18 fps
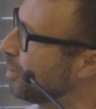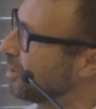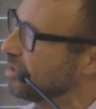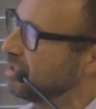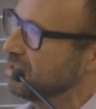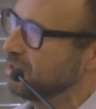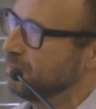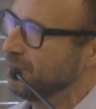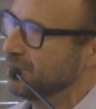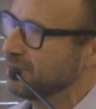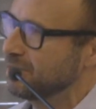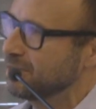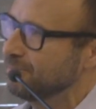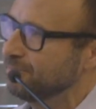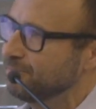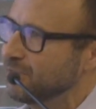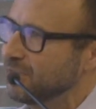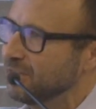participants
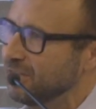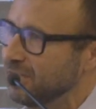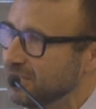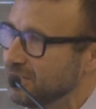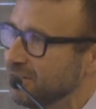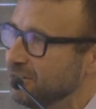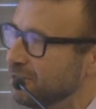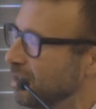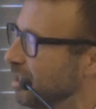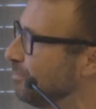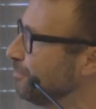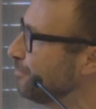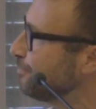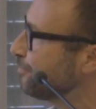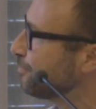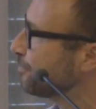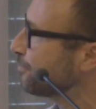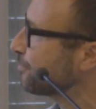this early.
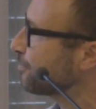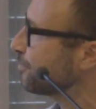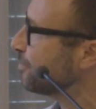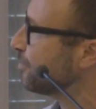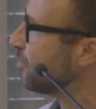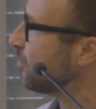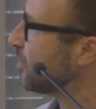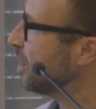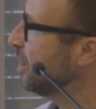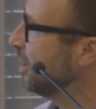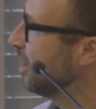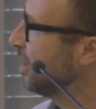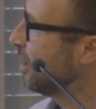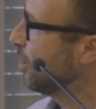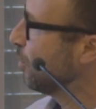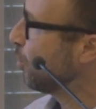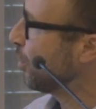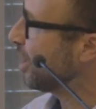
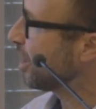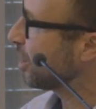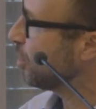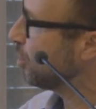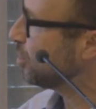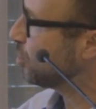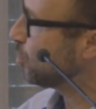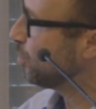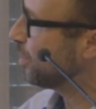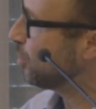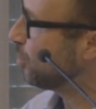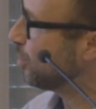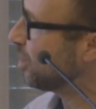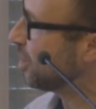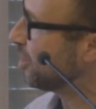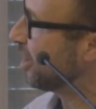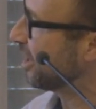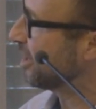We are going to be
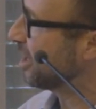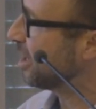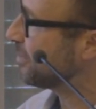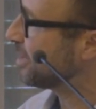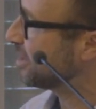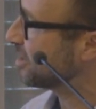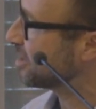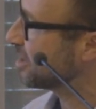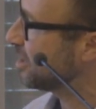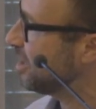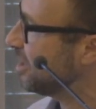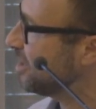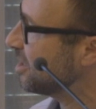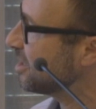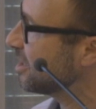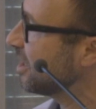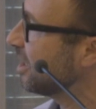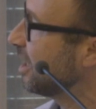doing dynamic
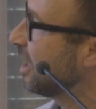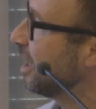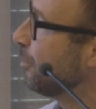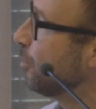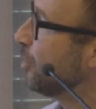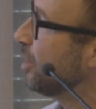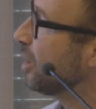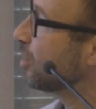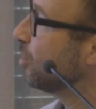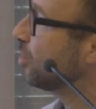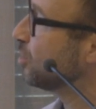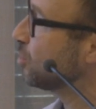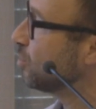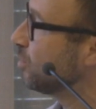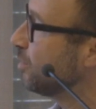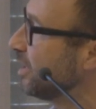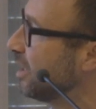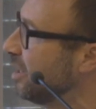scans, and we are going to
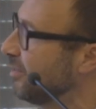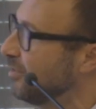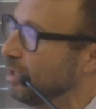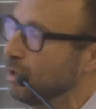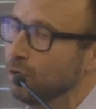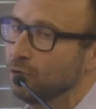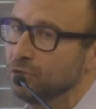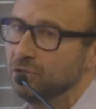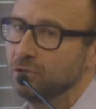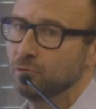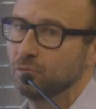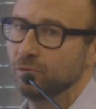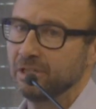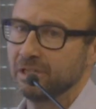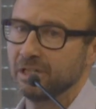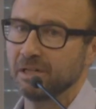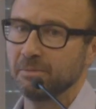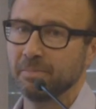be having
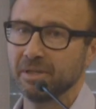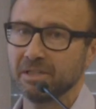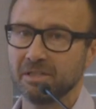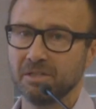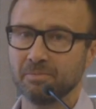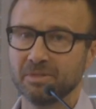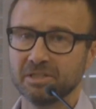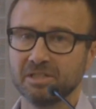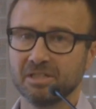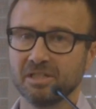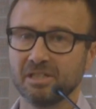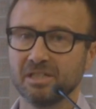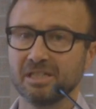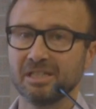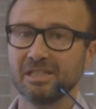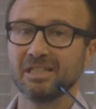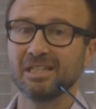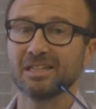longitudinal PET
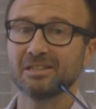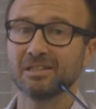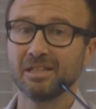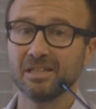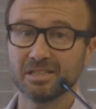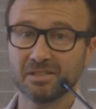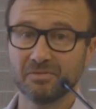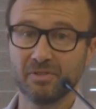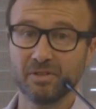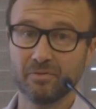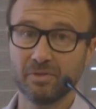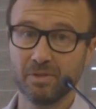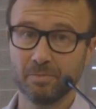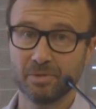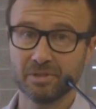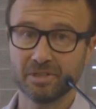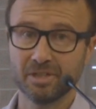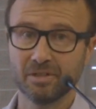imaging in at least
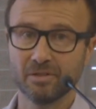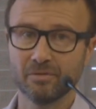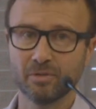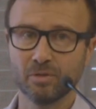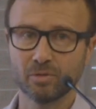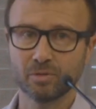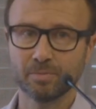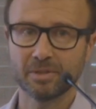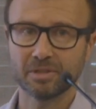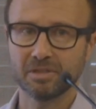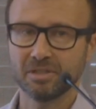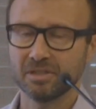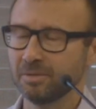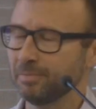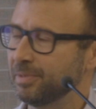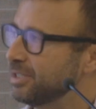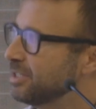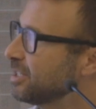50% of those
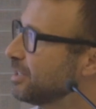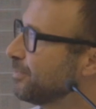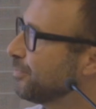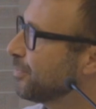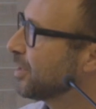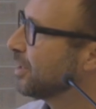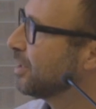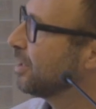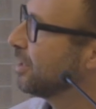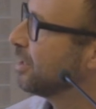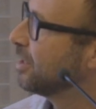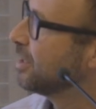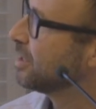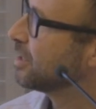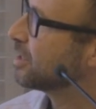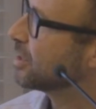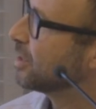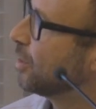participants.
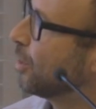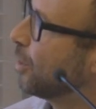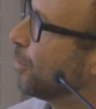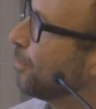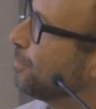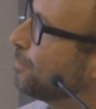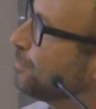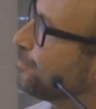So